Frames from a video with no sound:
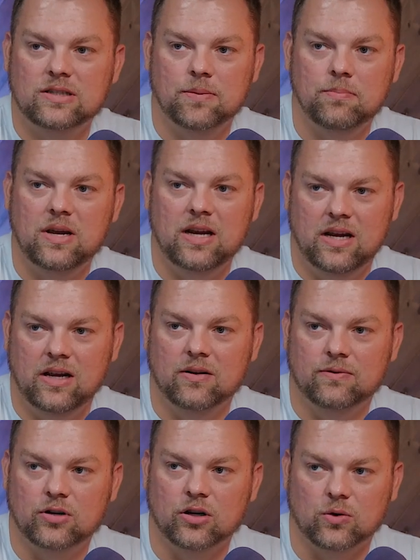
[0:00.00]
the meaning
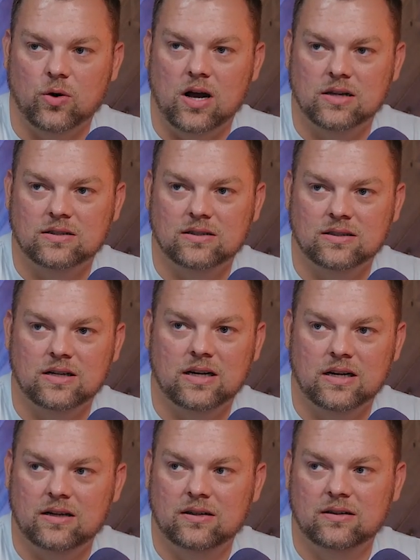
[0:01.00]
of Turkuaz? Is
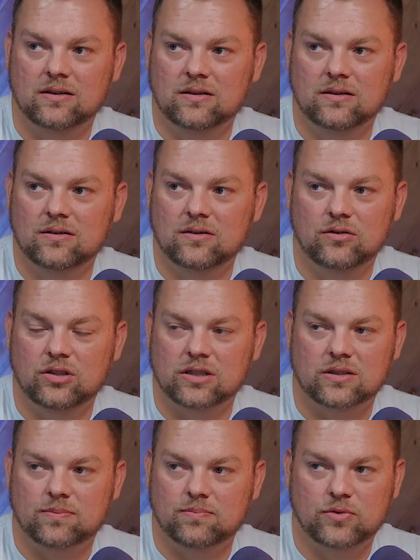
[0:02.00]
it
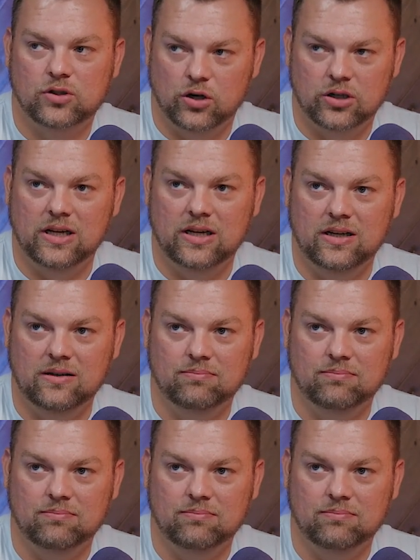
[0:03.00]
just Turkey?